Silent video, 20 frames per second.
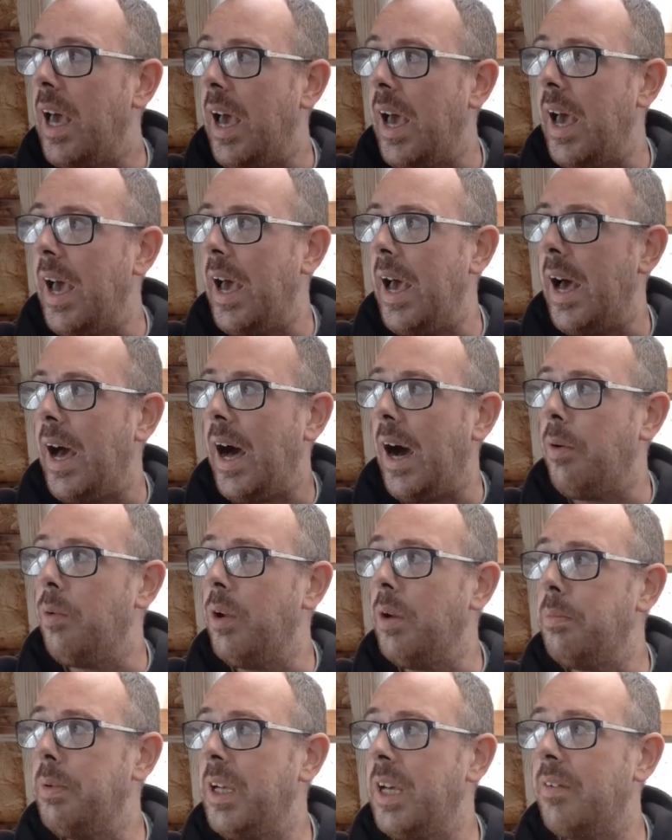I
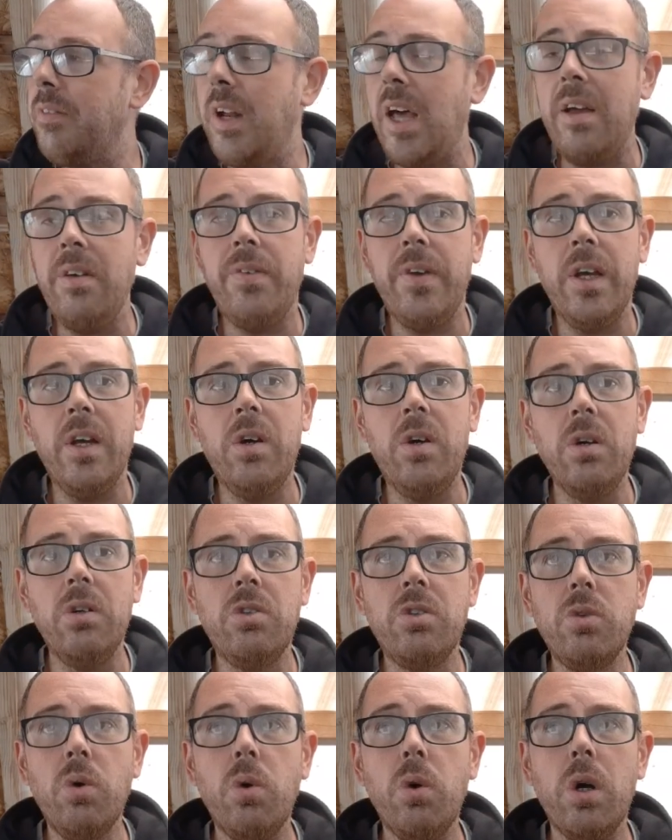will be giving everything
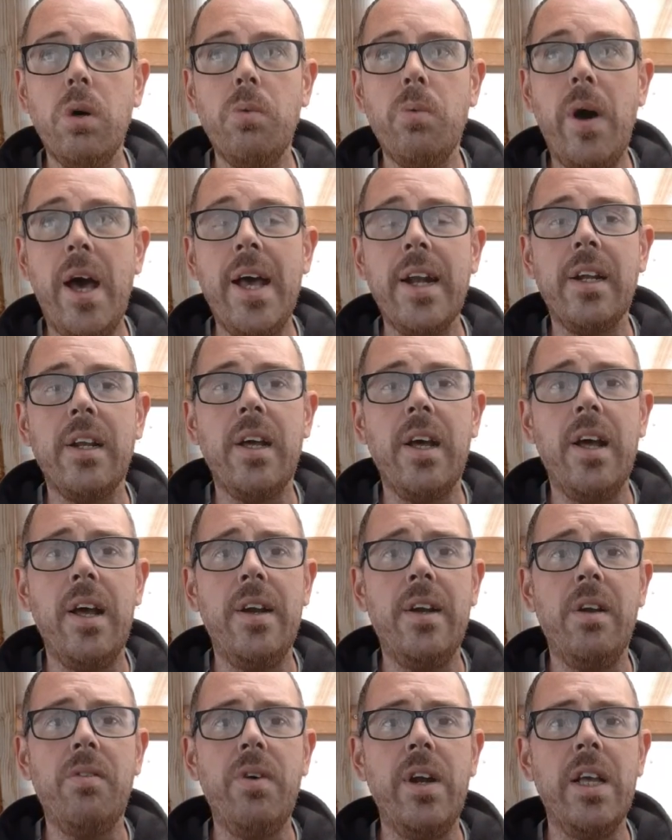good soaking wet
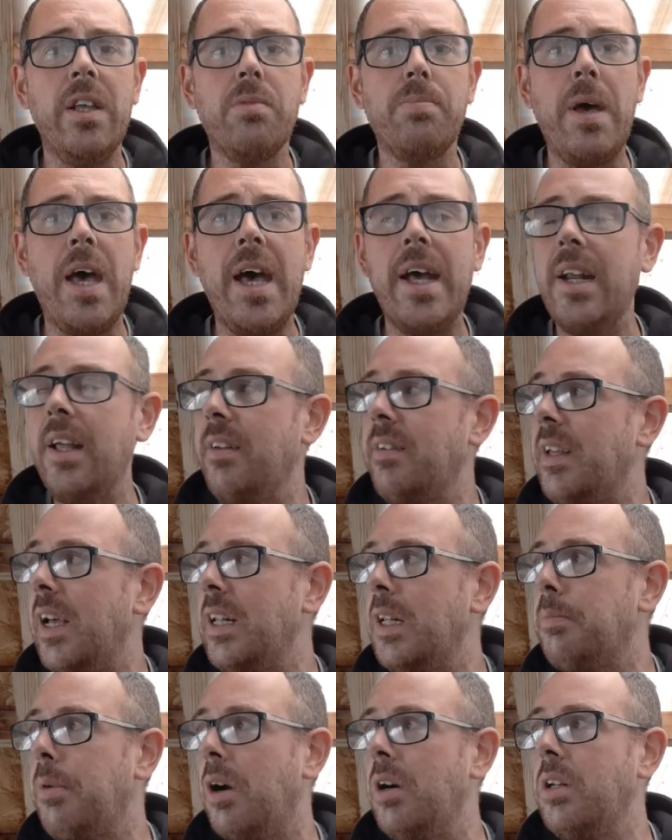in the raised bed
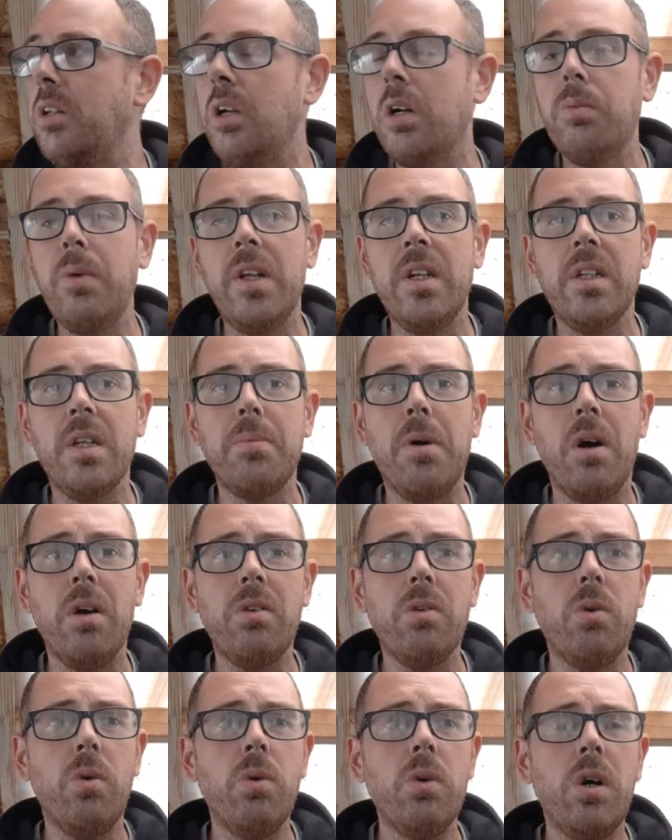inside the pony tunnel where the
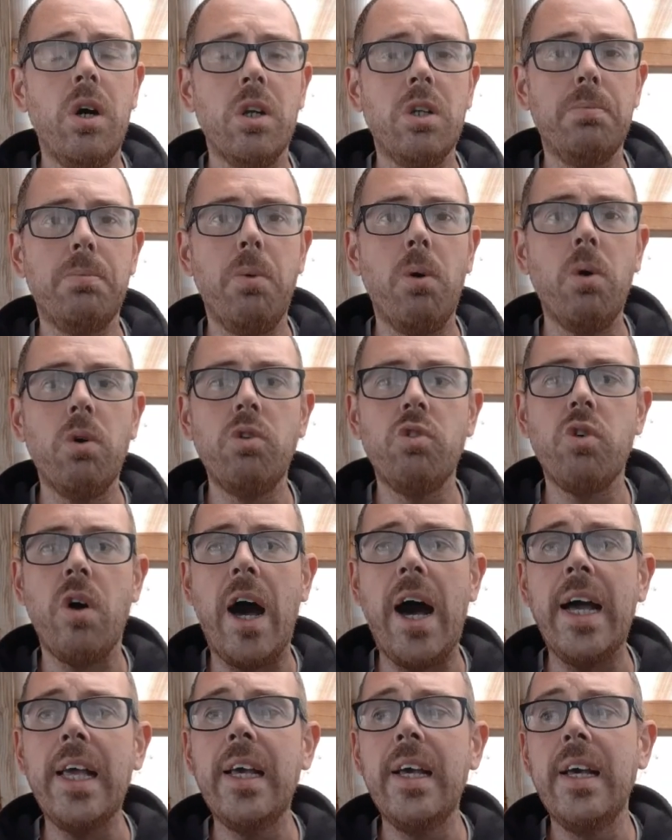tomatoes are going, because it's bone
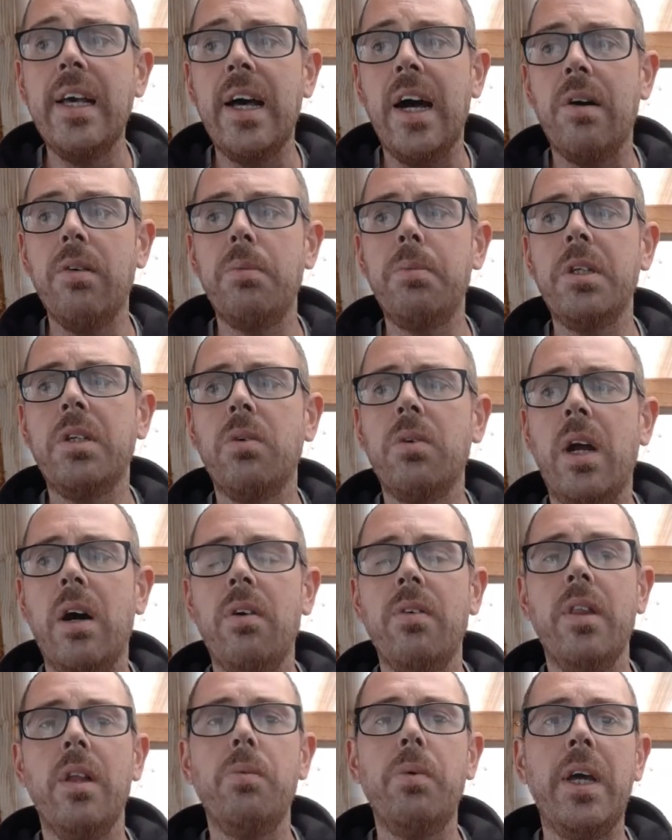dry. I will be doing
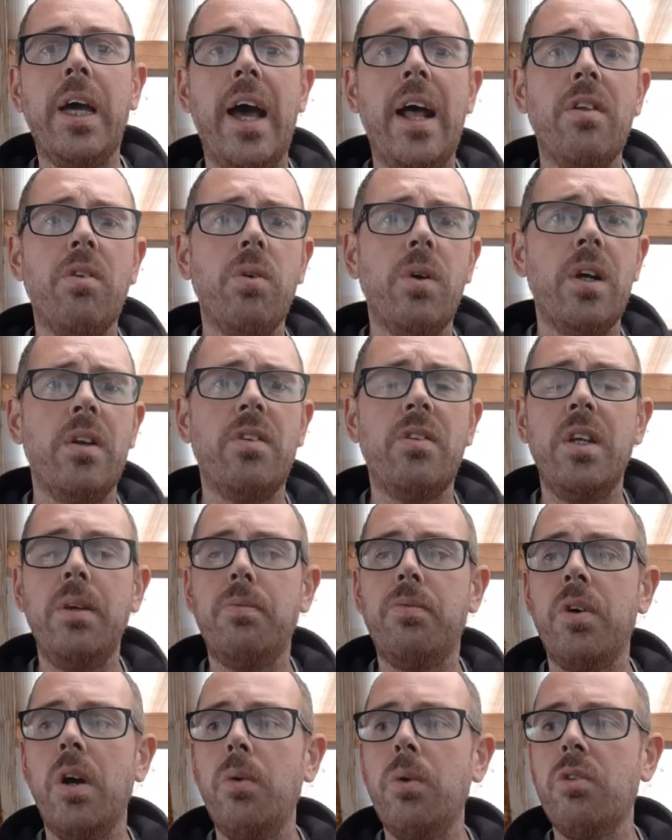that over the weekend so we can
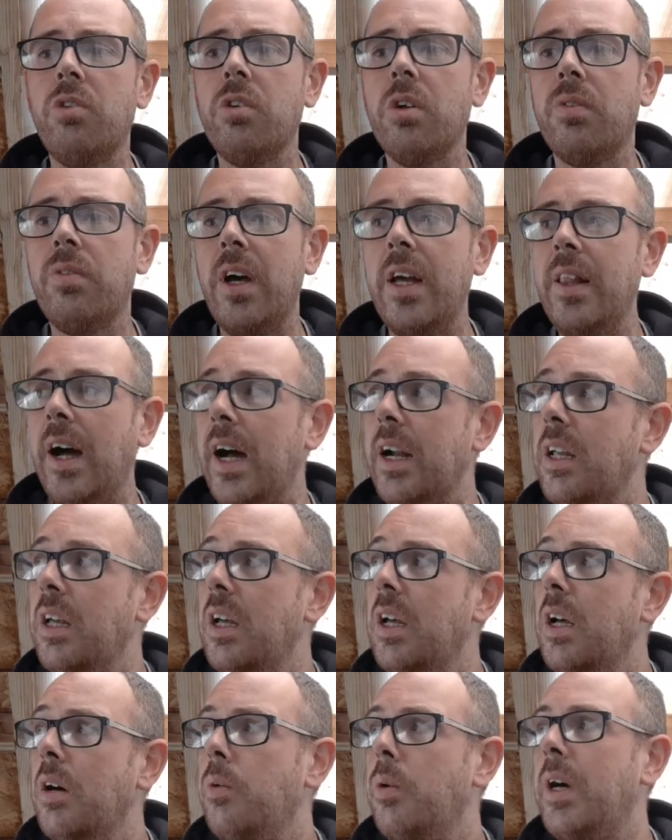seep through and stuff like that.
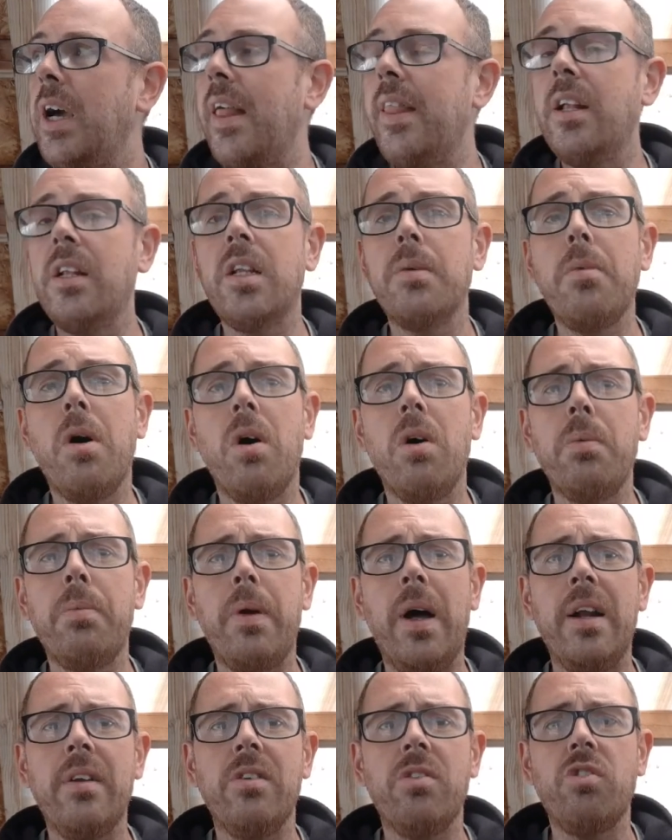We'll get the
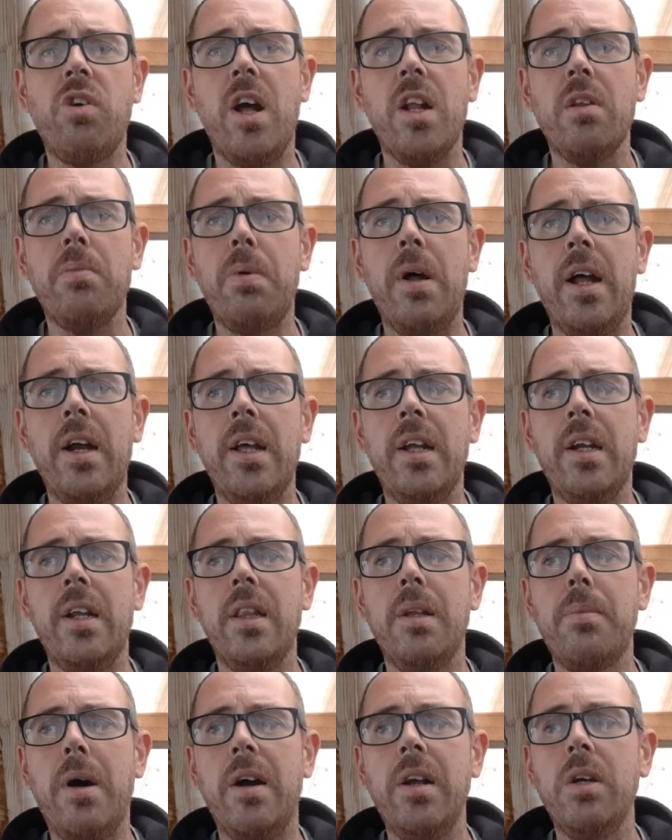tomato plants transplanted
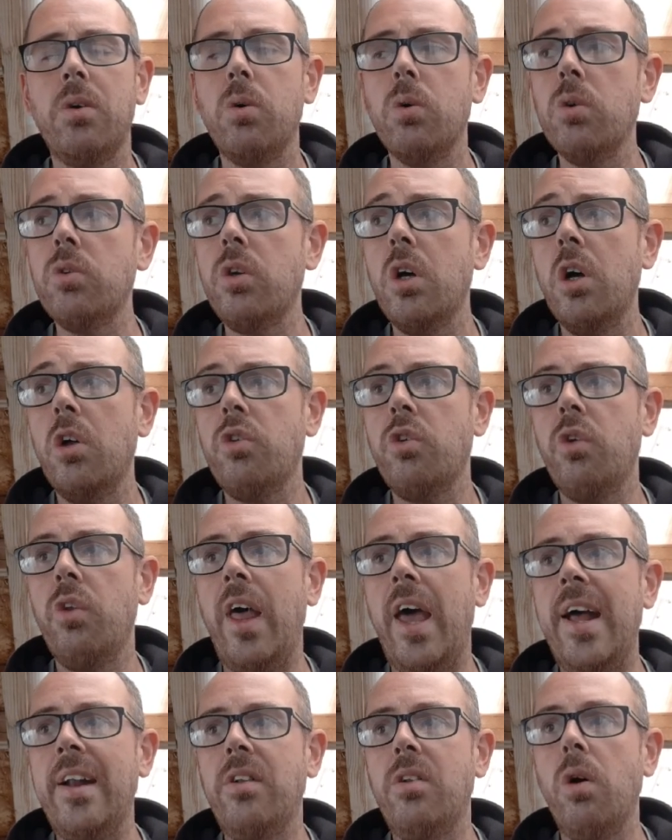in the marigolds,
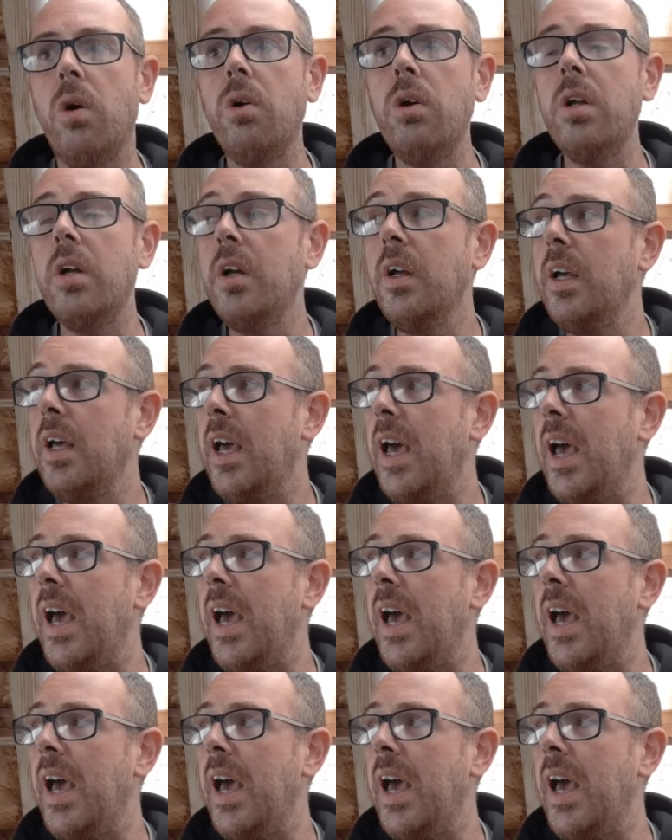so they're done.